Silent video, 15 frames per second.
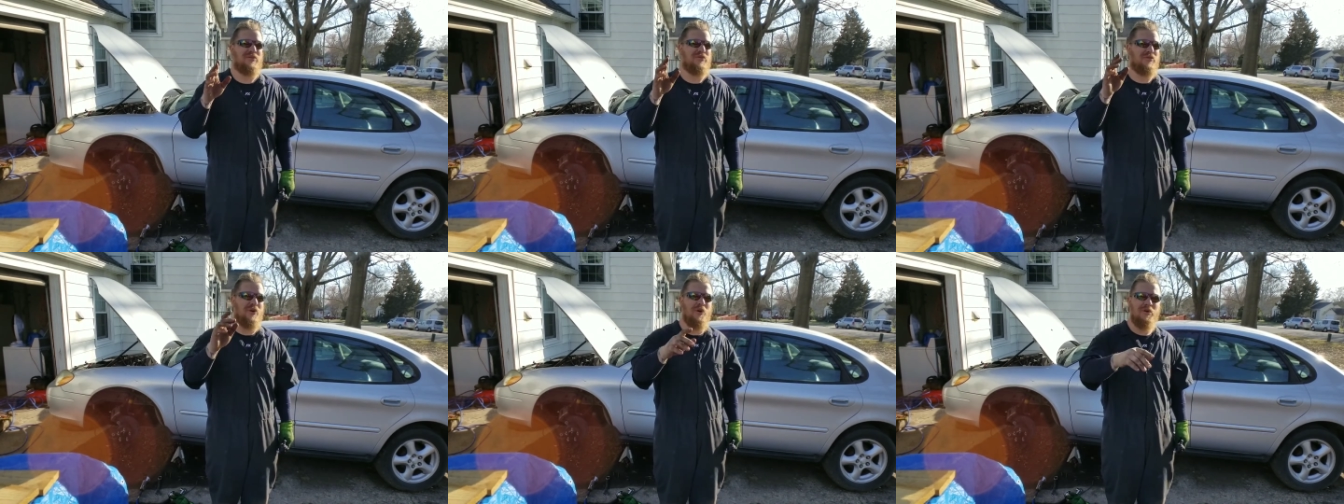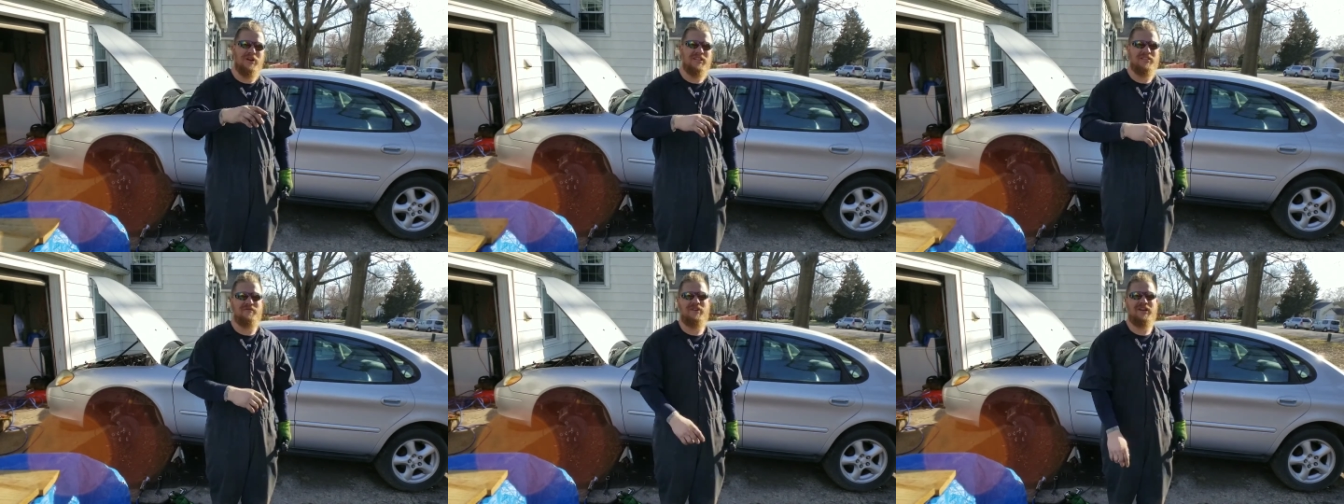throw it in
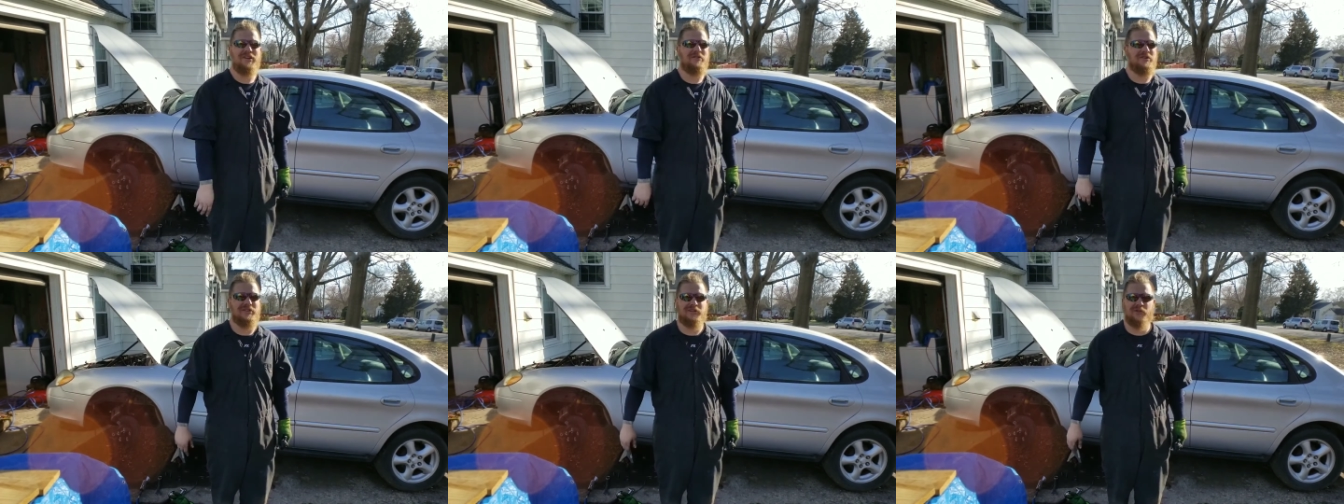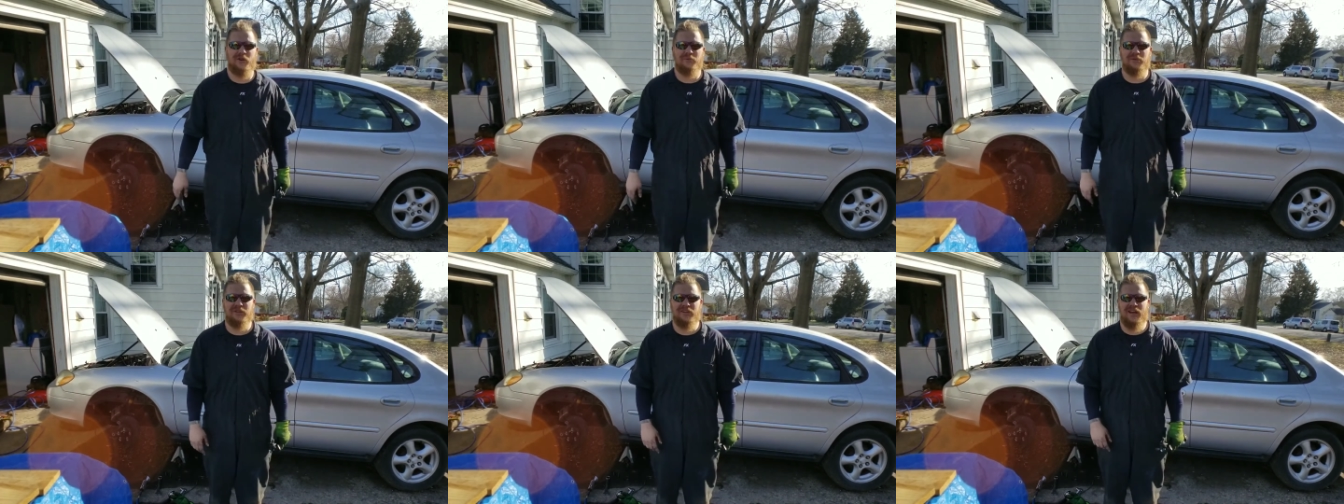the video
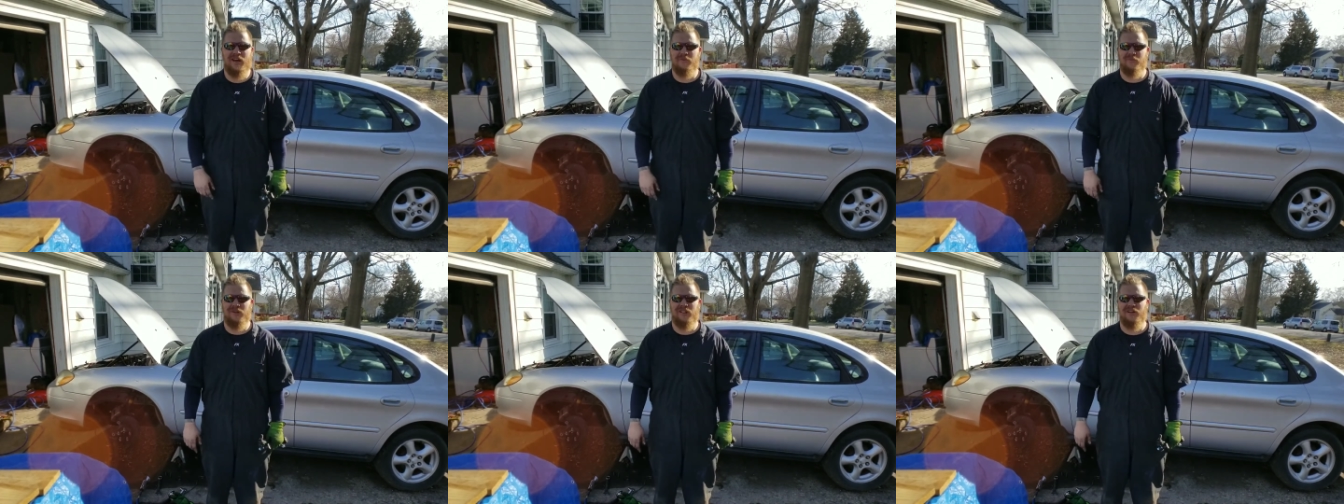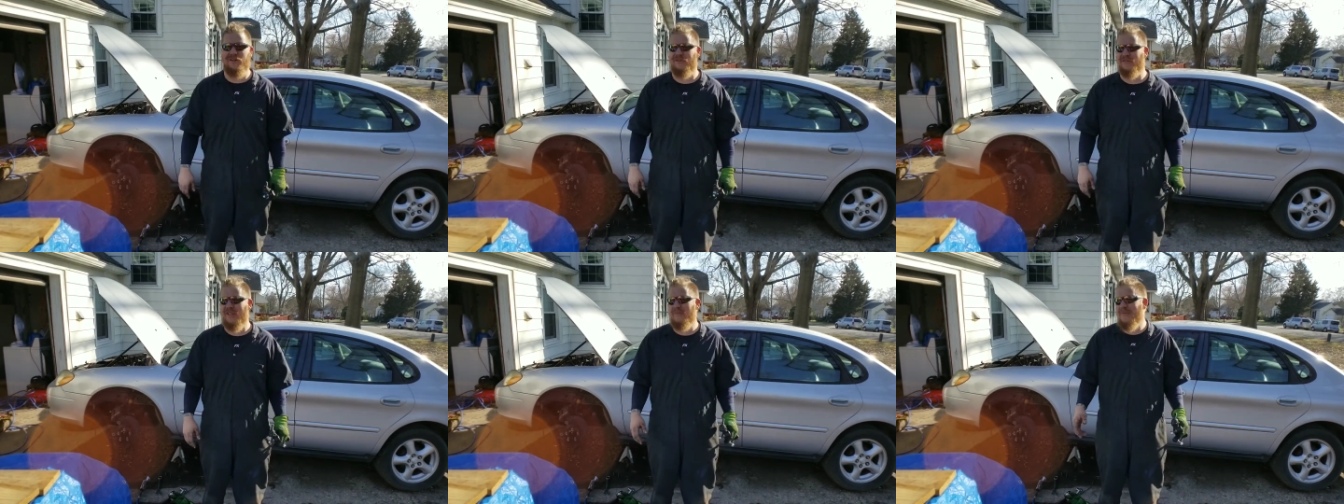description down below.
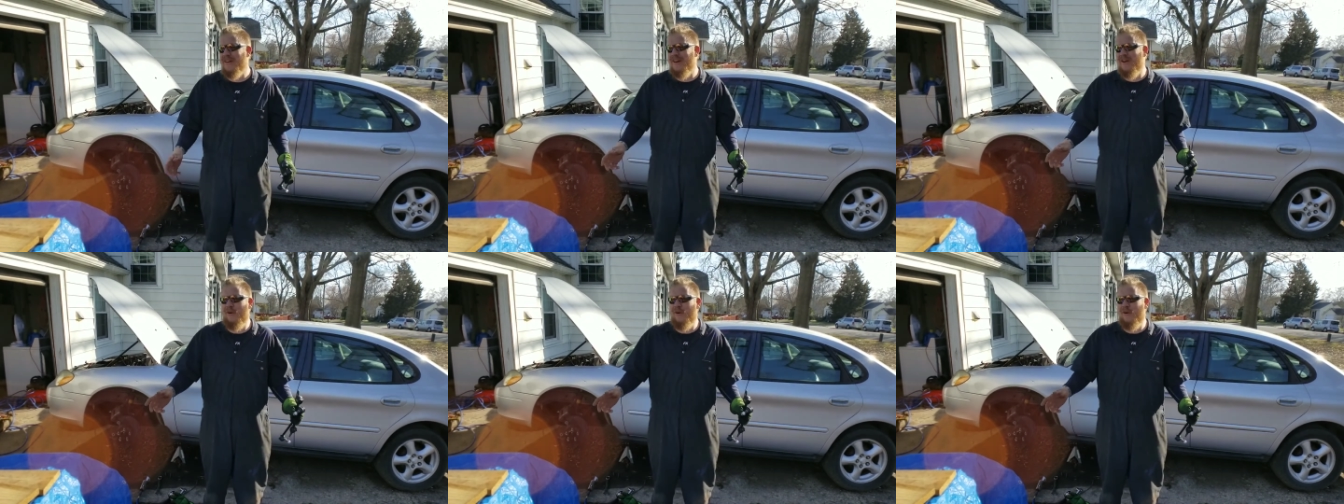Let me know